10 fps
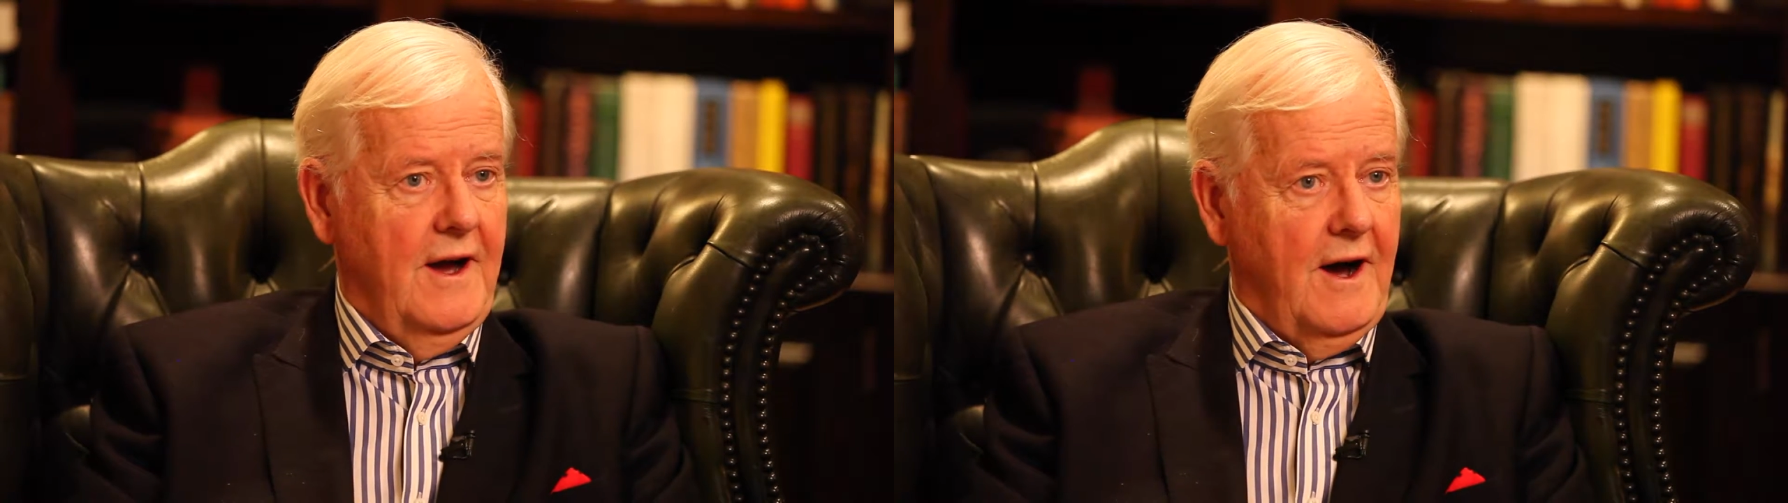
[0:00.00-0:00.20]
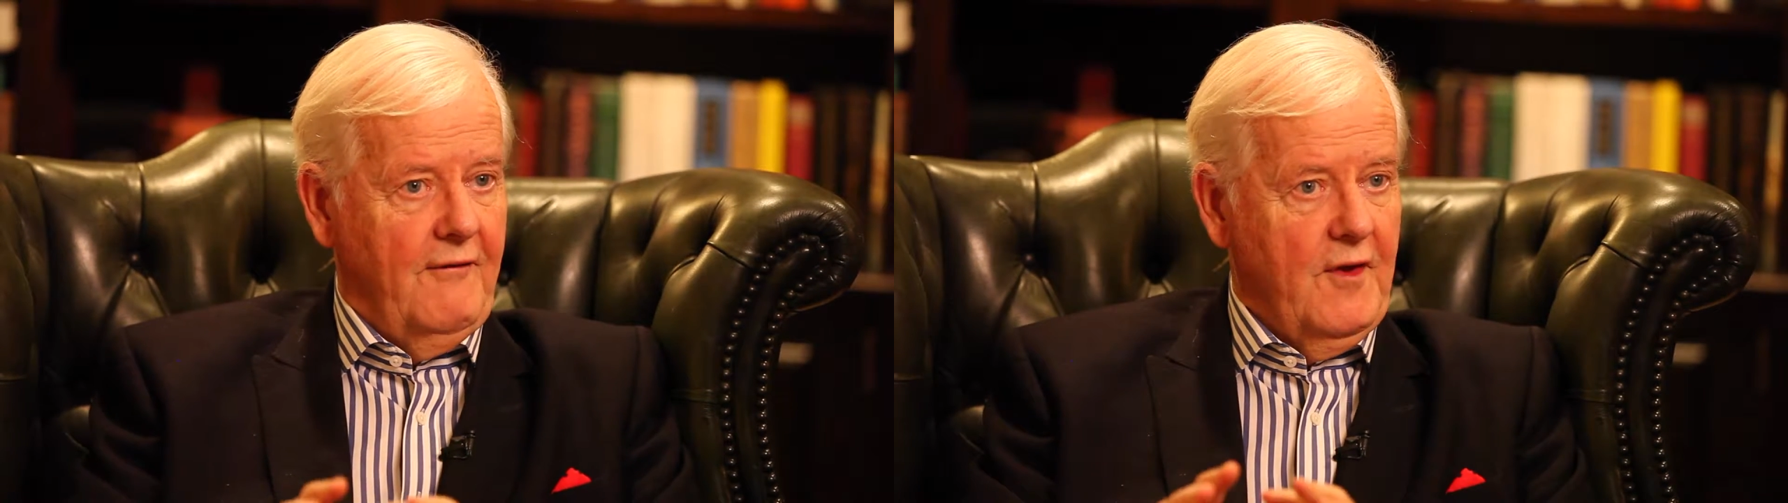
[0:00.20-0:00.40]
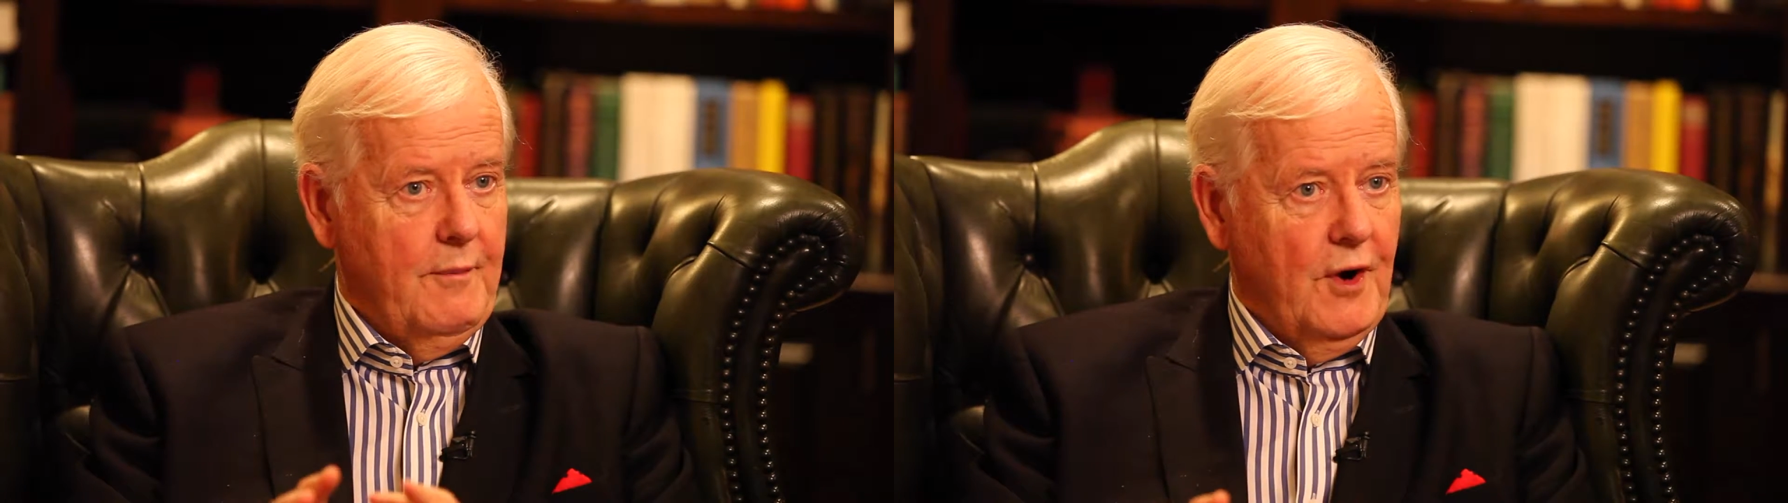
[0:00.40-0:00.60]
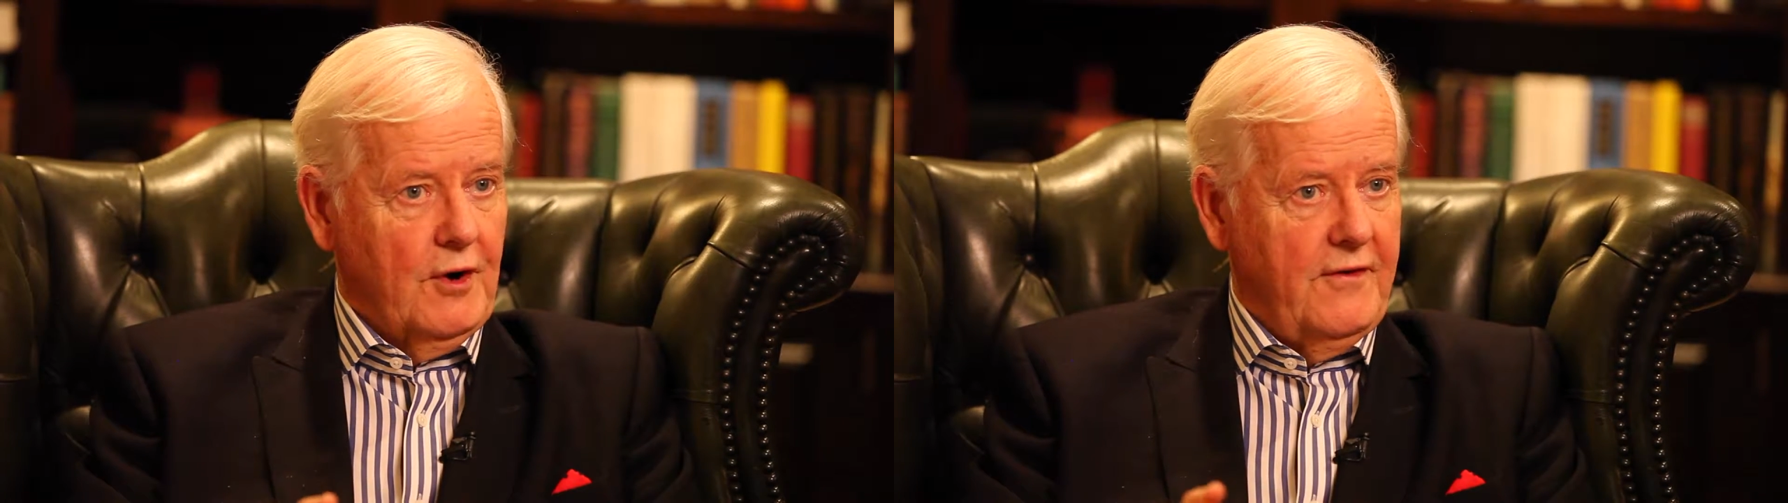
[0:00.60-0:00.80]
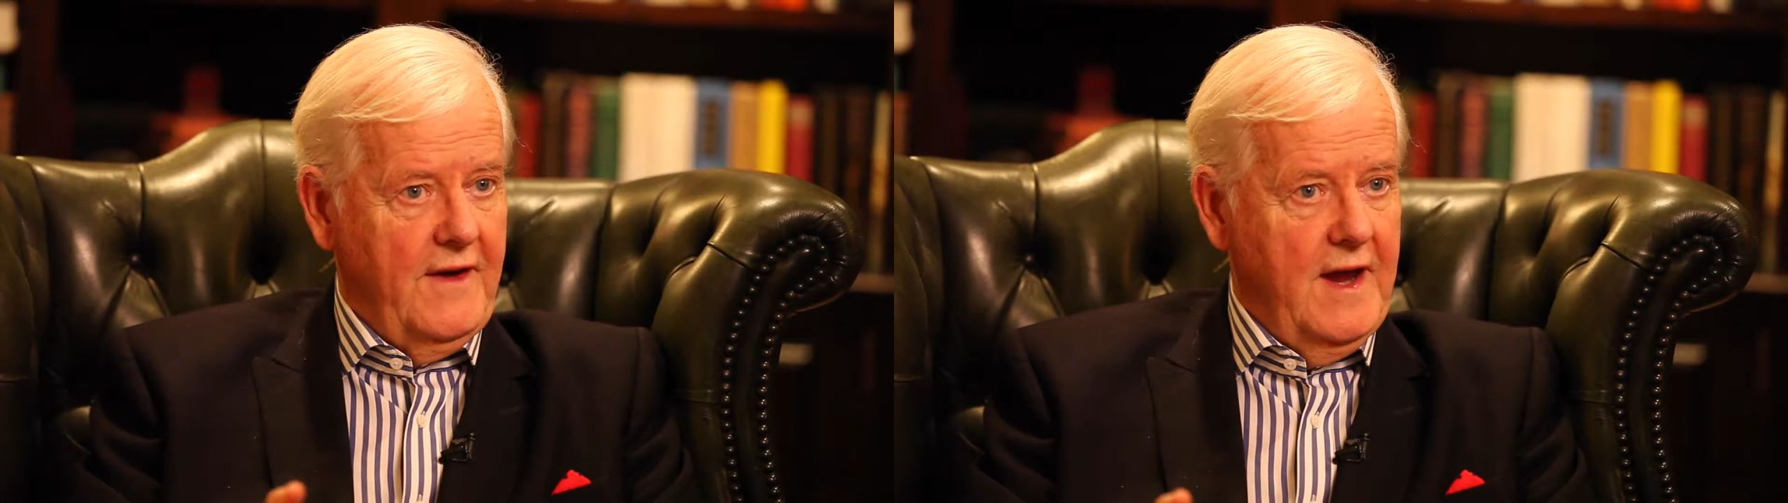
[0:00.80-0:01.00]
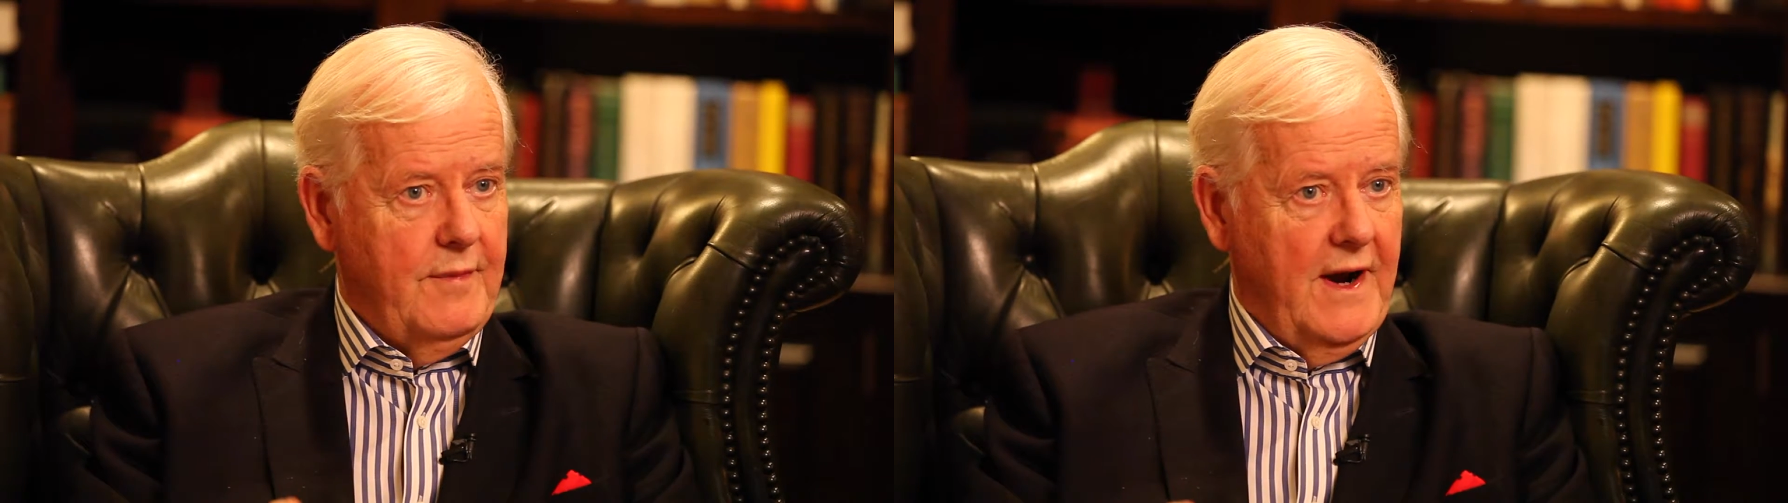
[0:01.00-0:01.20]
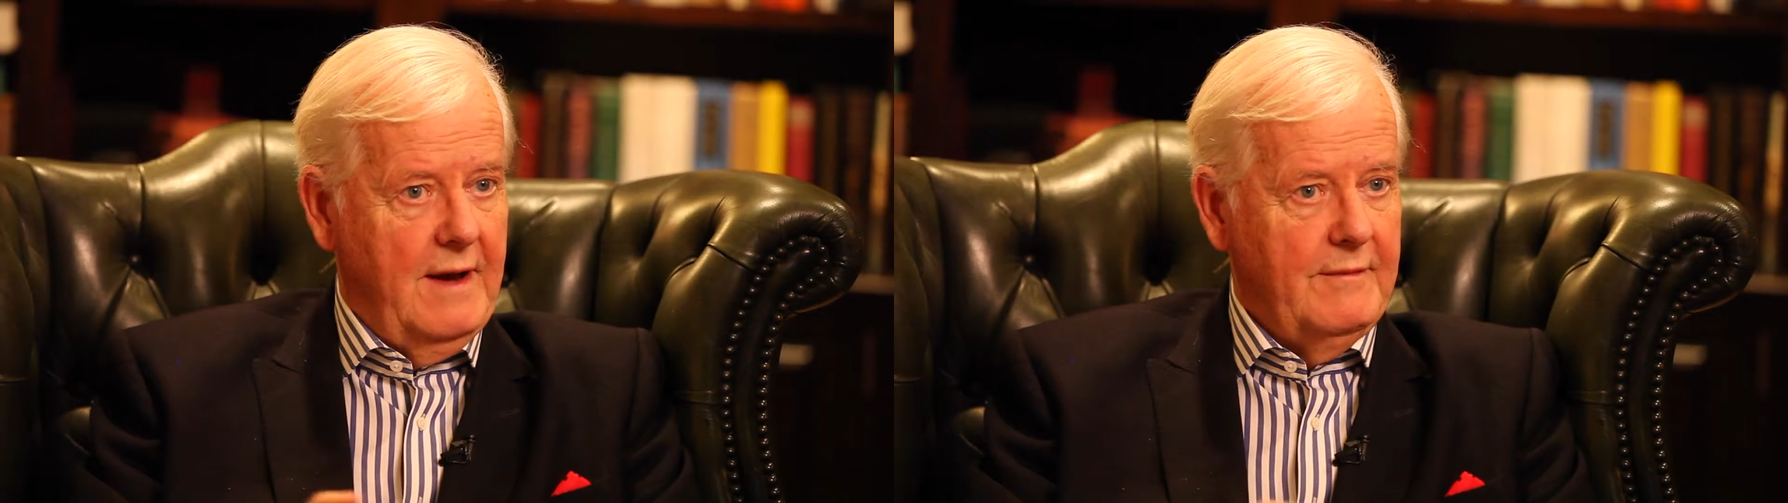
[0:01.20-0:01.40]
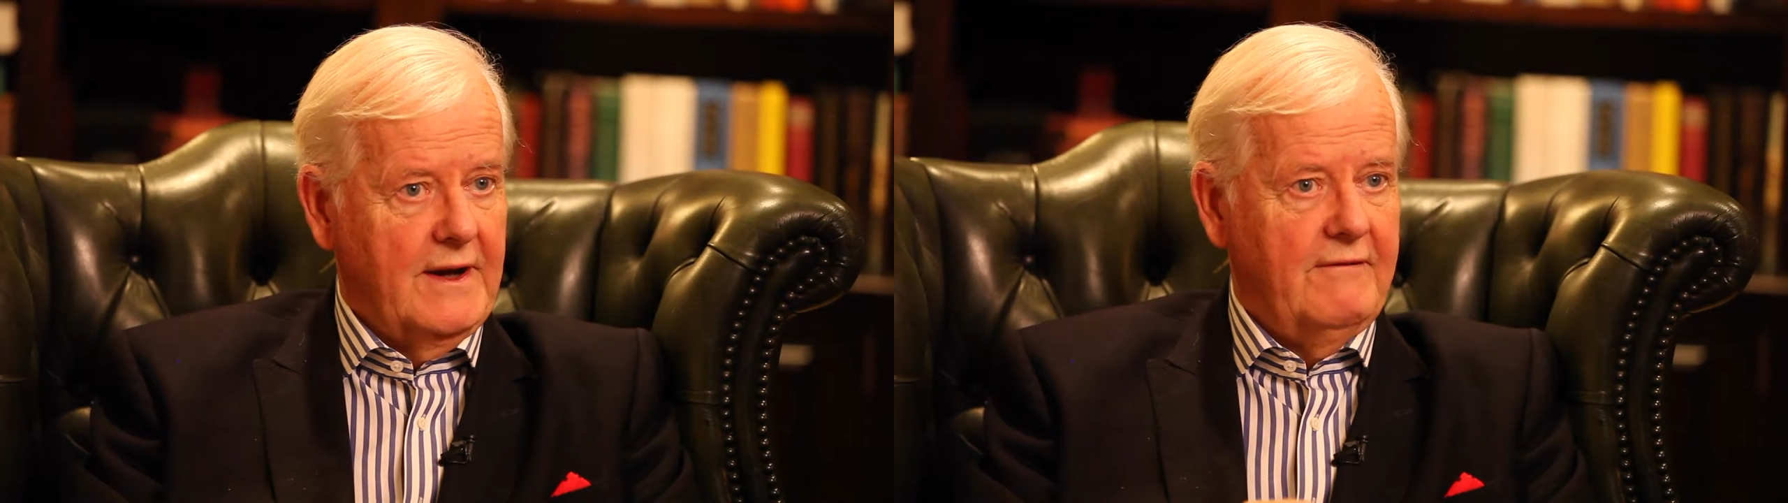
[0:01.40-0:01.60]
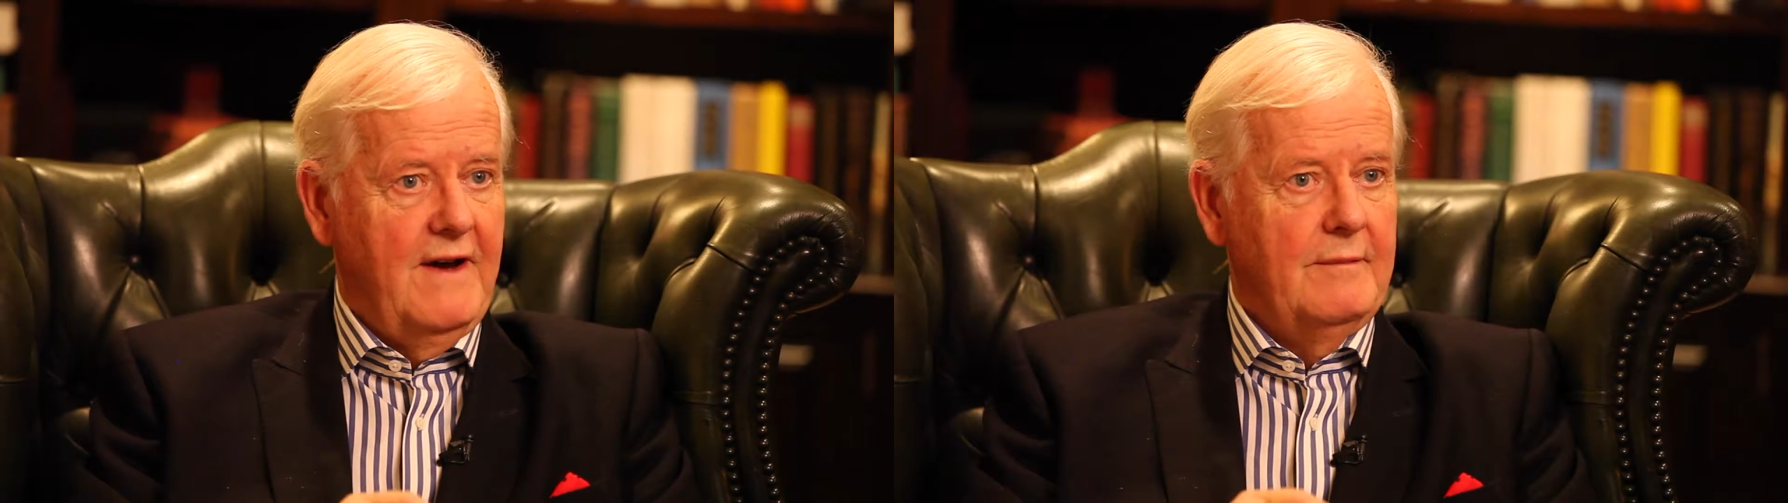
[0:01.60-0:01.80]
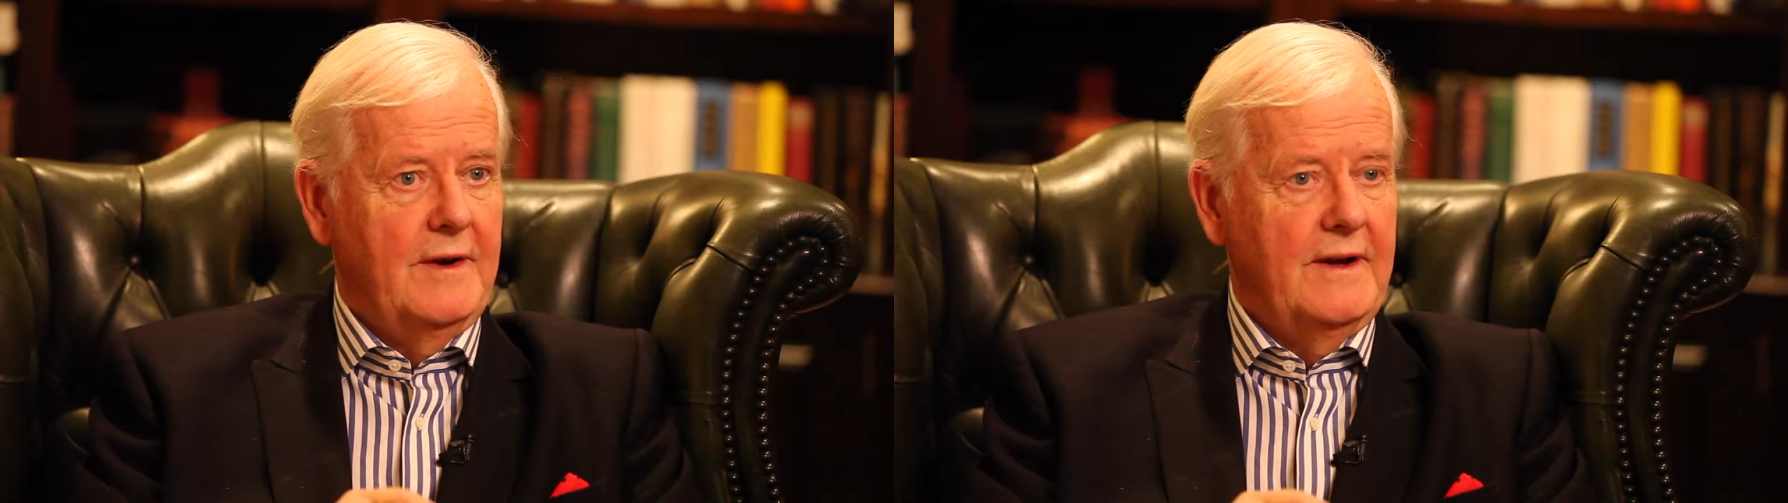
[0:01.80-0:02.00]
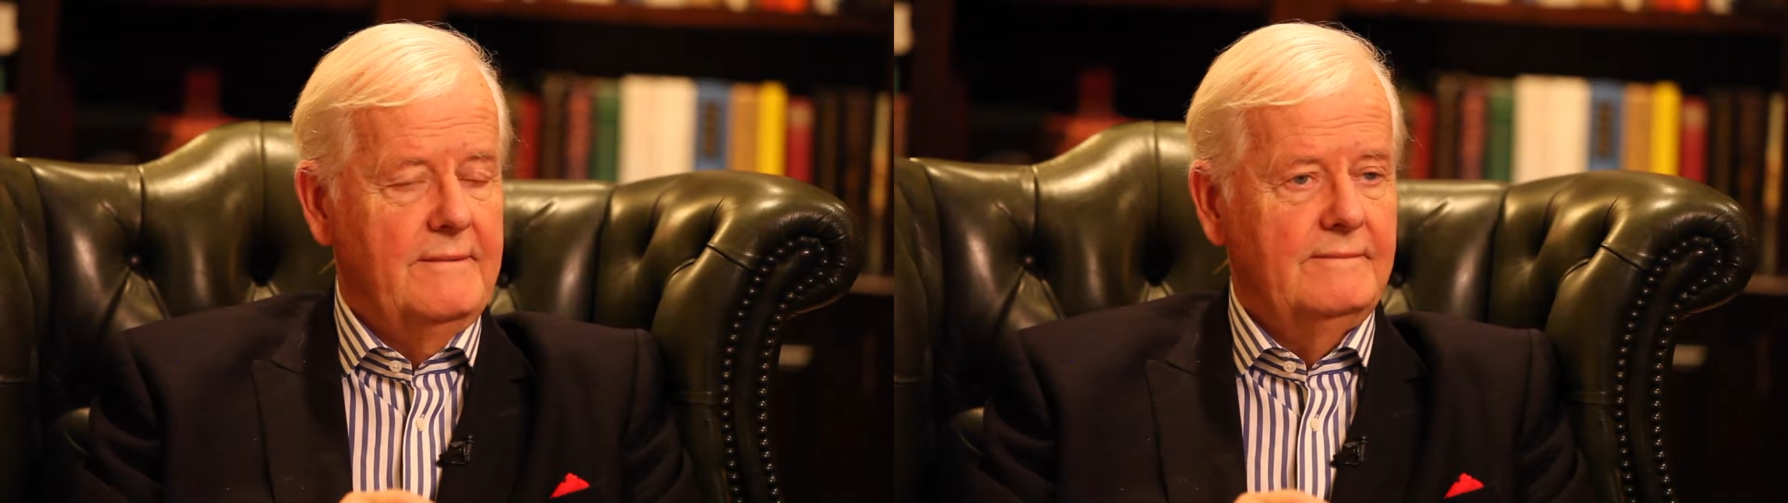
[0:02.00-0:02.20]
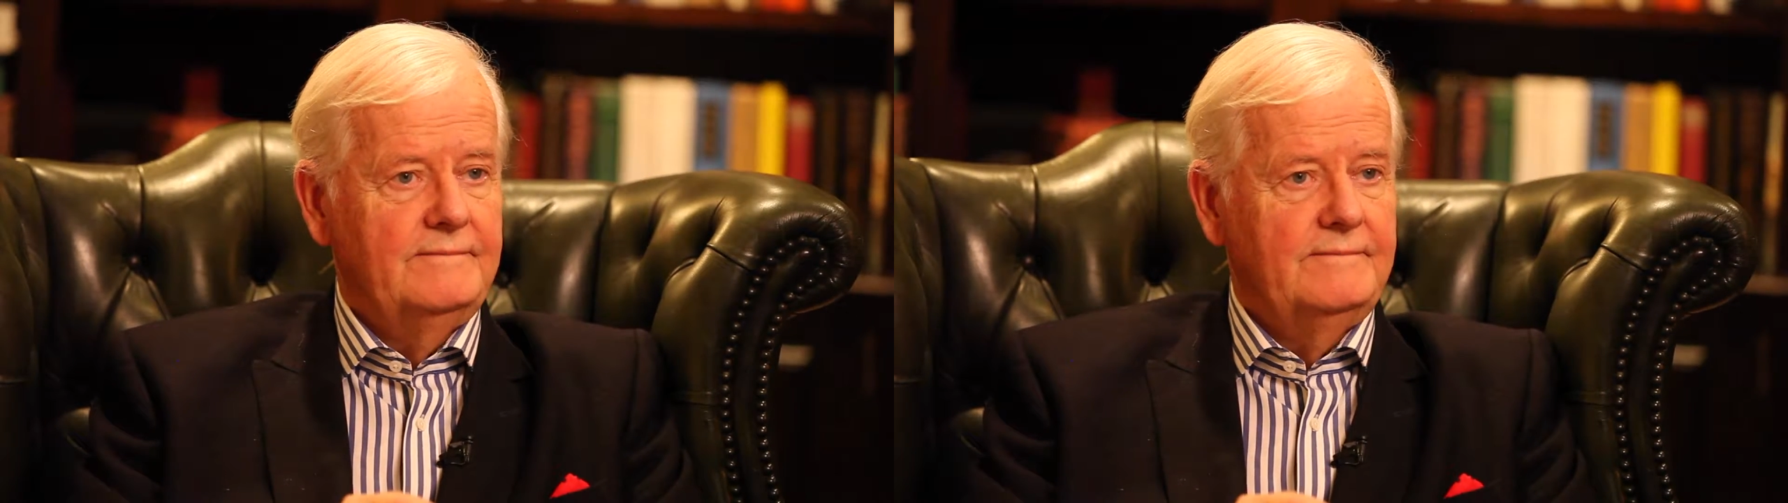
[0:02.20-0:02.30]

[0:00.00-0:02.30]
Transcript: of the book, the Abrahamic family,